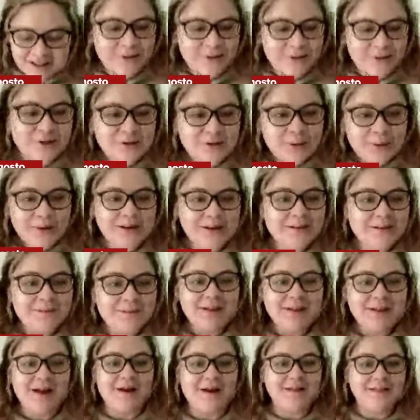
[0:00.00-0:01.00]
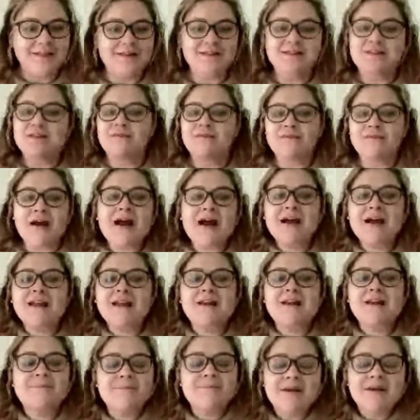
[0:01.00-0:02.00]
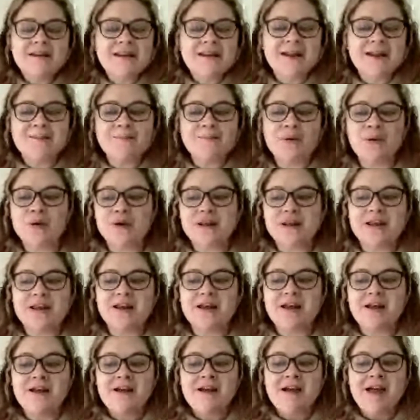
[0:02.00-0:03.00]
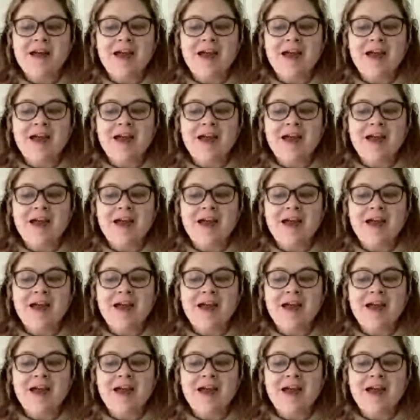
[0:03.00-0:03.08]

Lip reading: that you are joining me on this fine Monday morning